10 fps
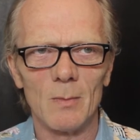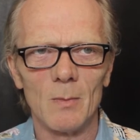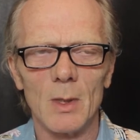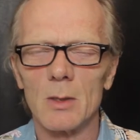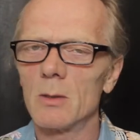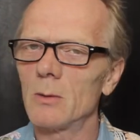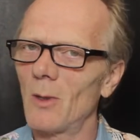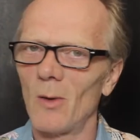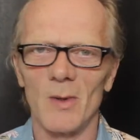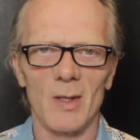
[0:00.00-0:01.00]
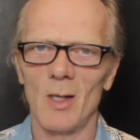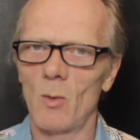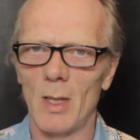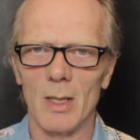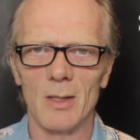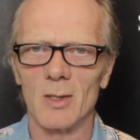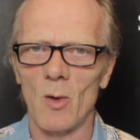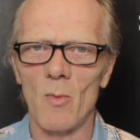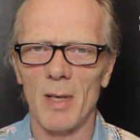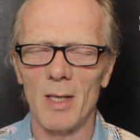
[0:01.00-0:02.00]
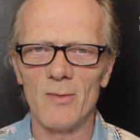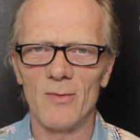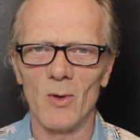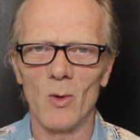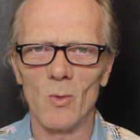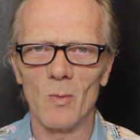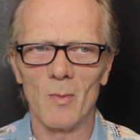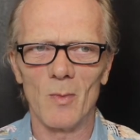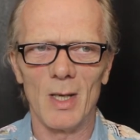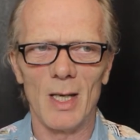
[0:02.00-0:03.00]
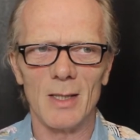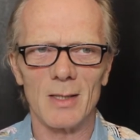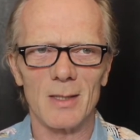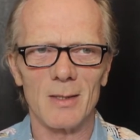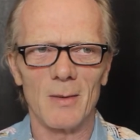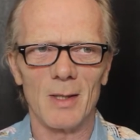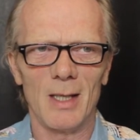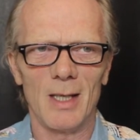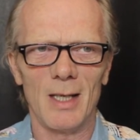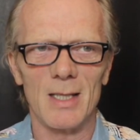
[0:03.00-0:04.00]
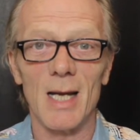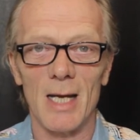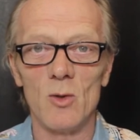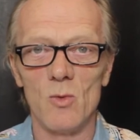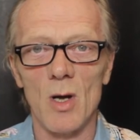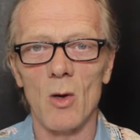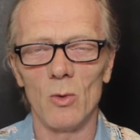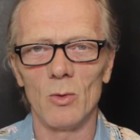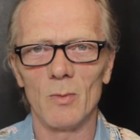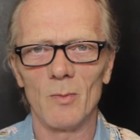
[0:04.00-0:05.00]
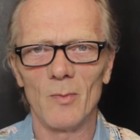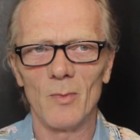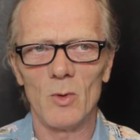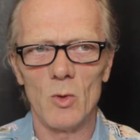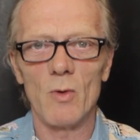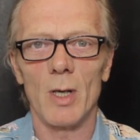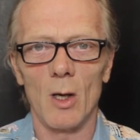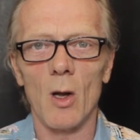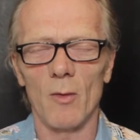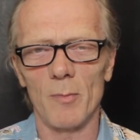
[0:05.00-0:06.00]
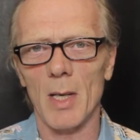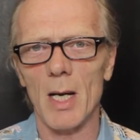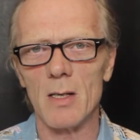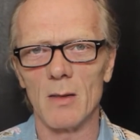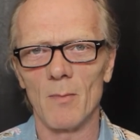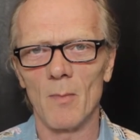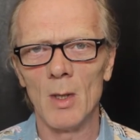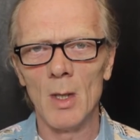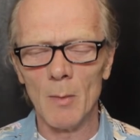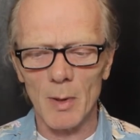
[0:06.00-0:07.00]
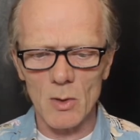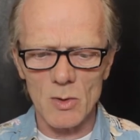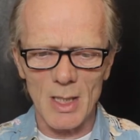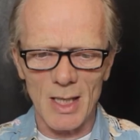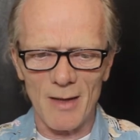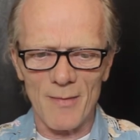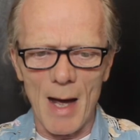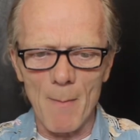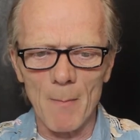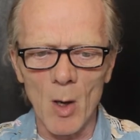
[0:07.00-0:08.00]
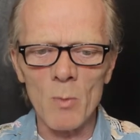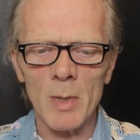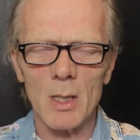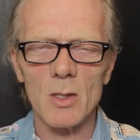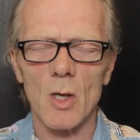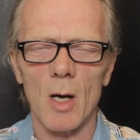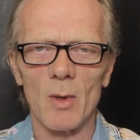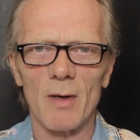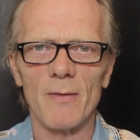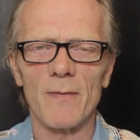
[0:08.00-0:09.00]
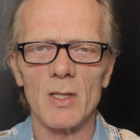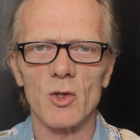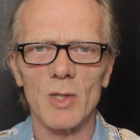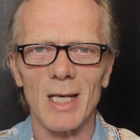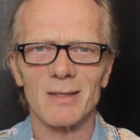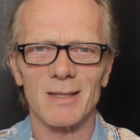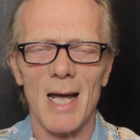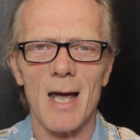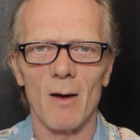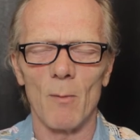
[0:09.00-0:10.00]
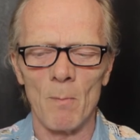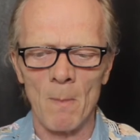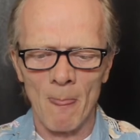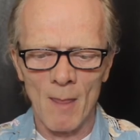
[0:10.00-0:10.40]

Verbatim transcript: it's not that the awakening is so painful. It's it's letting you know you're in a lot of pain because it, at that moment in time where everything shuts down,